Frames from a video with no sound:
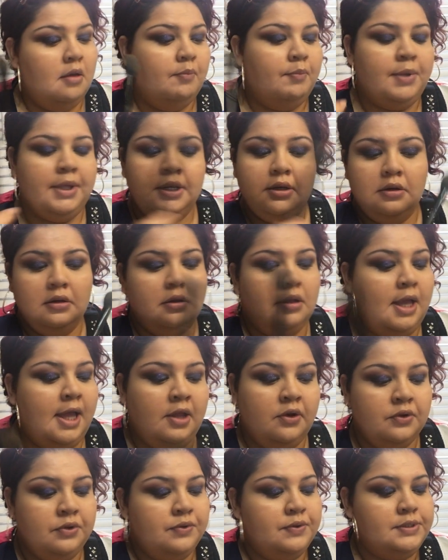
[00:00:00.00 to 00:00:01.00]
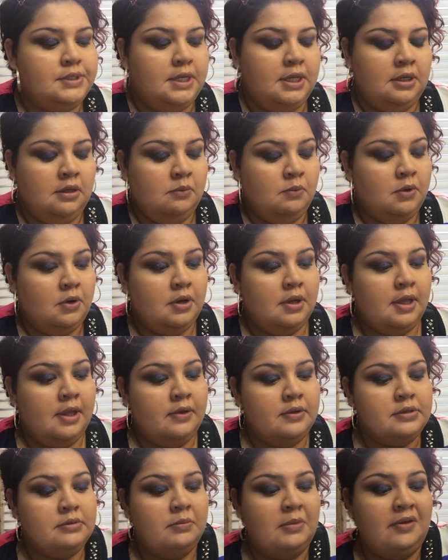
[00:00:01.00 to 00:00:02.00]
But I don't use it anywhere
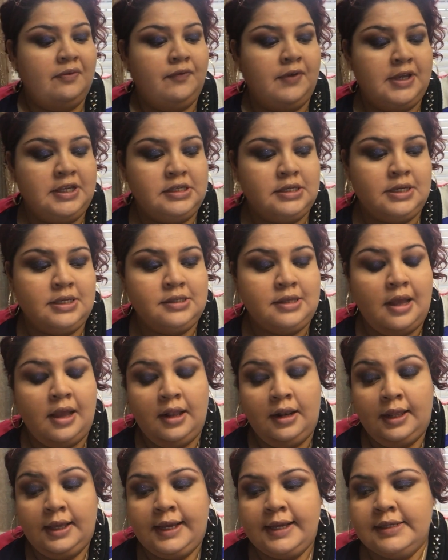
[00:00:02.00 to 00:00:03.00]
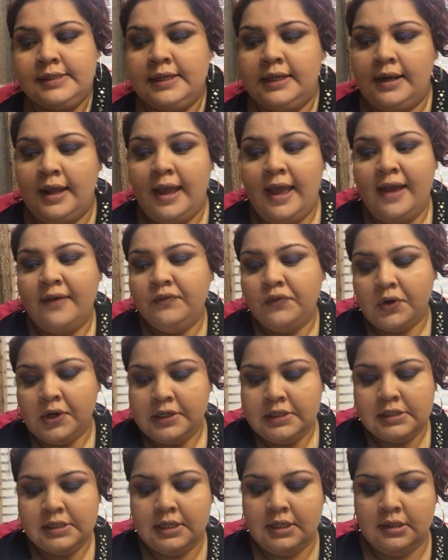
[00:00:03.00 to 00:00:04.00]
else in my face because, like I said, I have dry
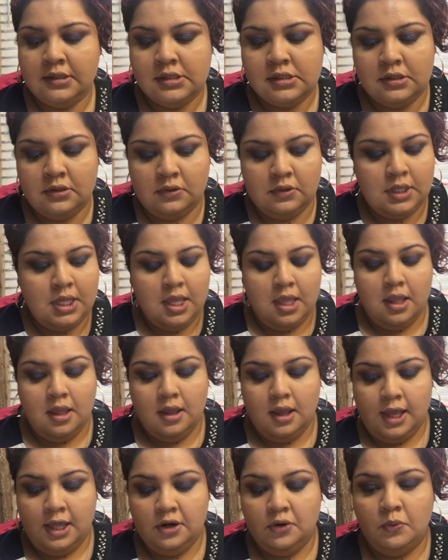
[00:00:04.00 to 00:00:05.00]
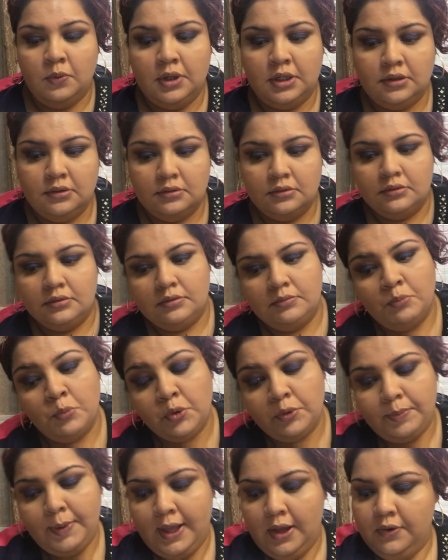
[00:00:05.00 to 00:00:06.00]
skin, so I don't want
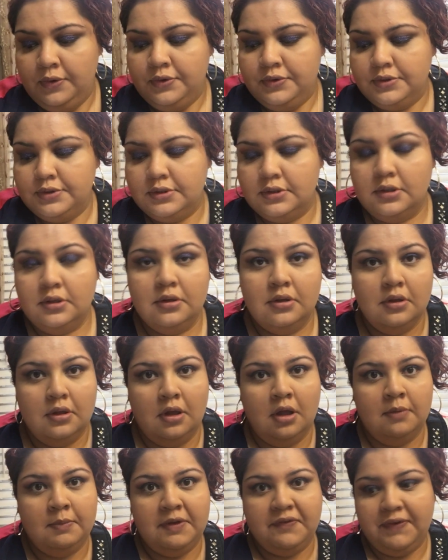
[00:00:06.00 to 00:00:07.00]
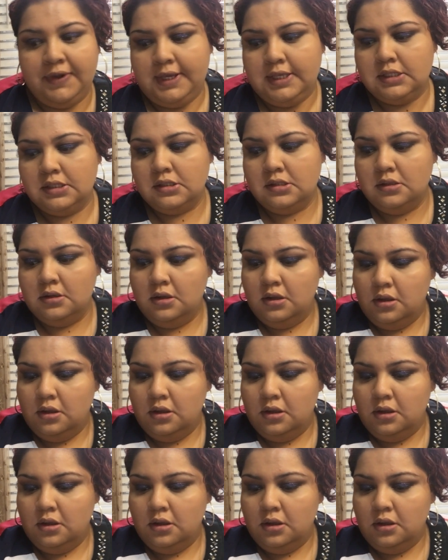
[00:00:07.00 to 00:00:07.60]
more powders on my face.